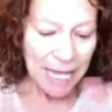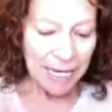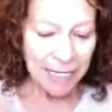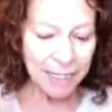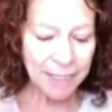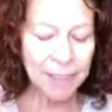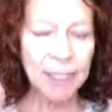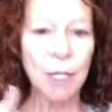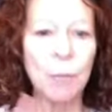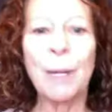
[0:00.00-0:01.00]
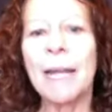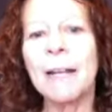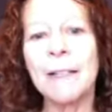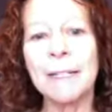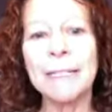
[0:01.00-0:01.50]
is
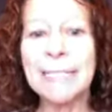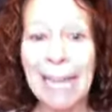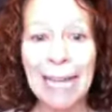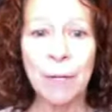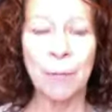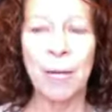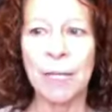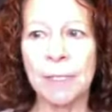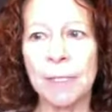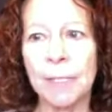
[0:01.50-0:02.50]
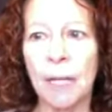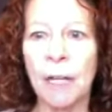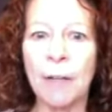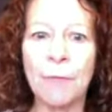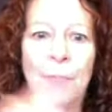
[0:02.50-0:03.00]
compile a database
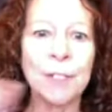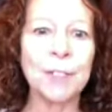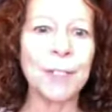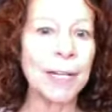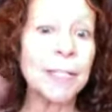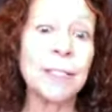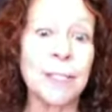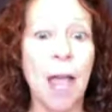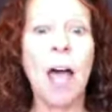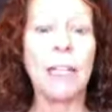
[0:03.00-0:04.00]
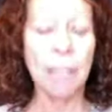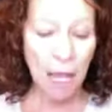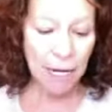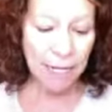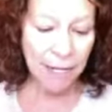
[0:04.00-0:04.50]
of the sites
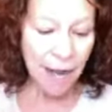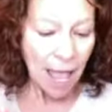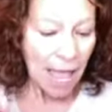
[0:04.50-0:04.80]
online